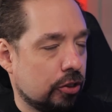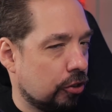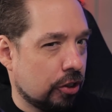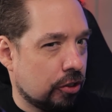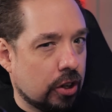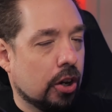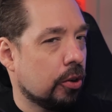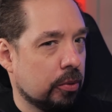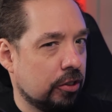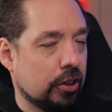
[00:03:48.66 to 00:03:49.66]
such as auto
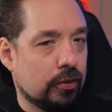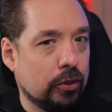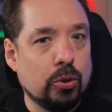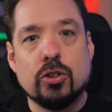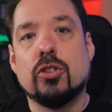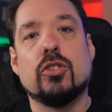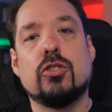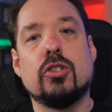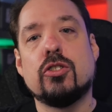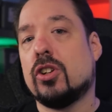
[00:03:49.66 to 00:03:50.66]
reset fuses and
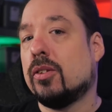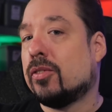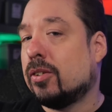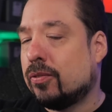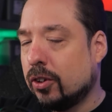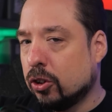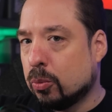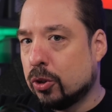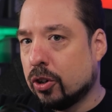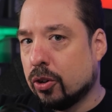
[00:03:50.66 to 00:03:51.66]
such, if a failure
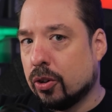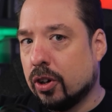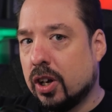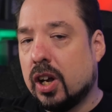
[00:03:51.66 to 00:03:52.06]
would occur,